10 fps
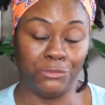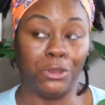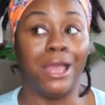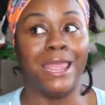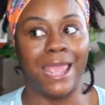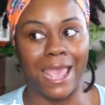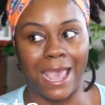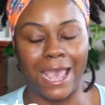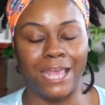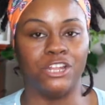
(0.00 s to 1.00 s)
Well, I
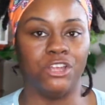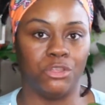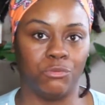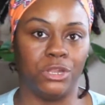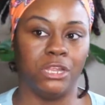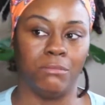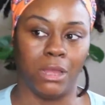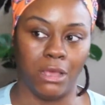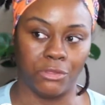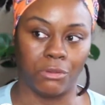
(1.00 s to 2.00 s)
had another one in my
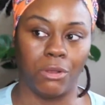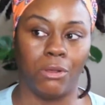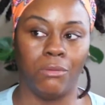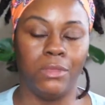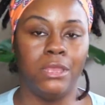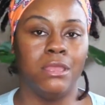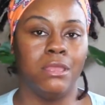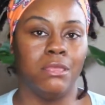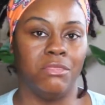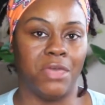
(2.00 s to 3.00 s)
other haul
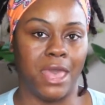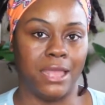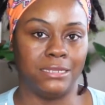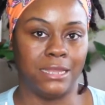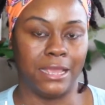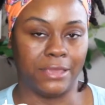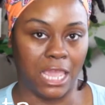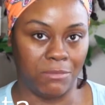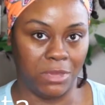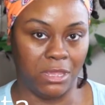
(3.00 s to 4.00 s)
that had
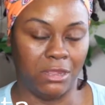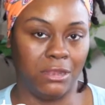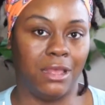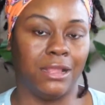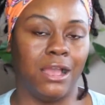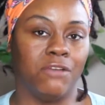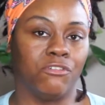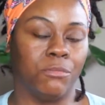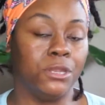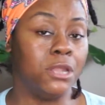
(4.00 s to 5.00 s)
came in. I got
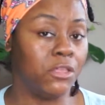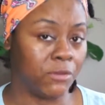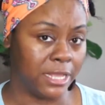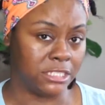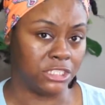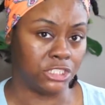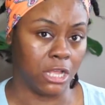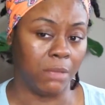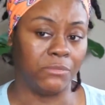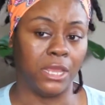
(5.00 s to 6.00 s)
from another Etsy
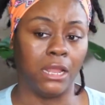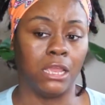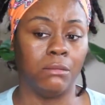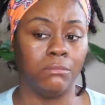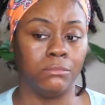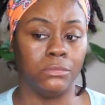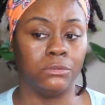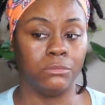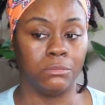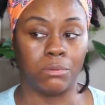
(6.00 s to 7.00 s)
shop that I am
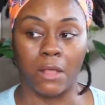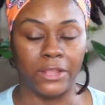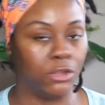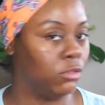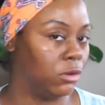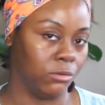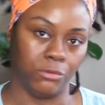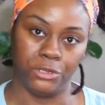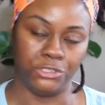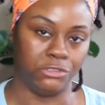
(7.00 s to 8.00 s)
probably no longer going
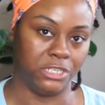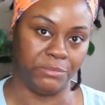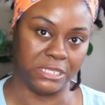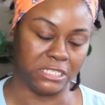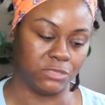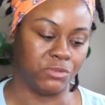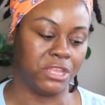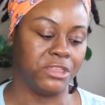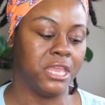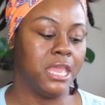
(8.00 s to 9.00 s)
to do any business
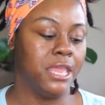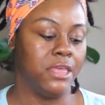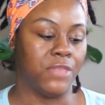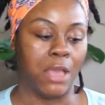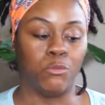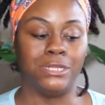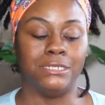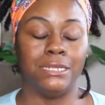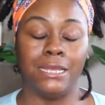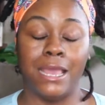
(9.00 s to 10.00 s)
with. That one
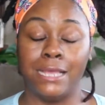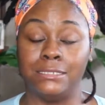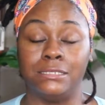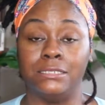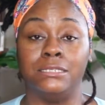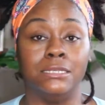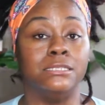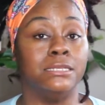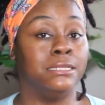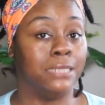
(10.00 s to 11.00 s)
has since
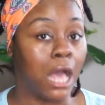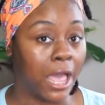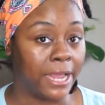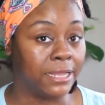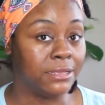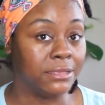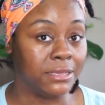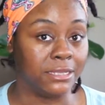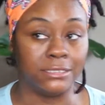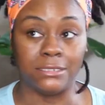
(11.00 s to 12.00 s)
then died.
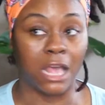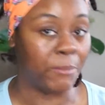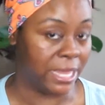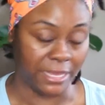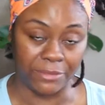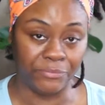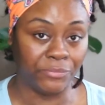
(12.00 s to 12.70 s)
It did not make it.